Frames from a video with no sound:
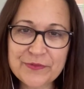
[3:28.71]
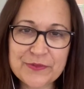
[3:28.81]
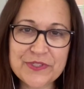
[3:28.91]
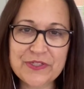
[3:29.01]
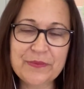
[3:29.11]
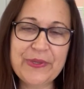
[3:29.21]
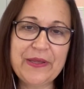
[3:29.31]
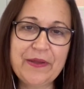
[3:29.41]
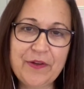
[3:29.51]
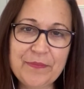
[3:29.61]
full stop,
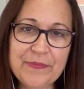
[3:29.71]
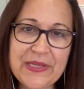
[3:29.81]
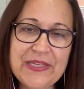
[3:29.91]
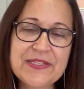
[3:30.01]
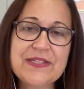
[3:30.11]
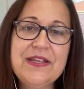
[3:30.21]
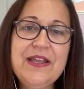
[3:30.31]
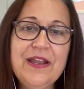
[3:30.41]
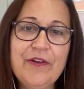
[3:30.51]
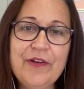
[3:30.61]
our own meat,
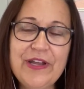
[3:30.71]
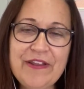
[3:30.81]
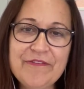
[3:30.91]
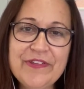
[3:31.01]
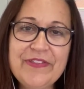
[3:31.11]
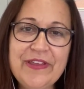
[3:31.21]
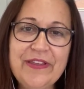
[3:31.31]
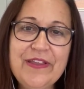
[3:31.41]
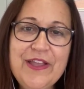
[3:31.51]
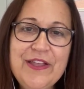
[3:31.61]
our own everything.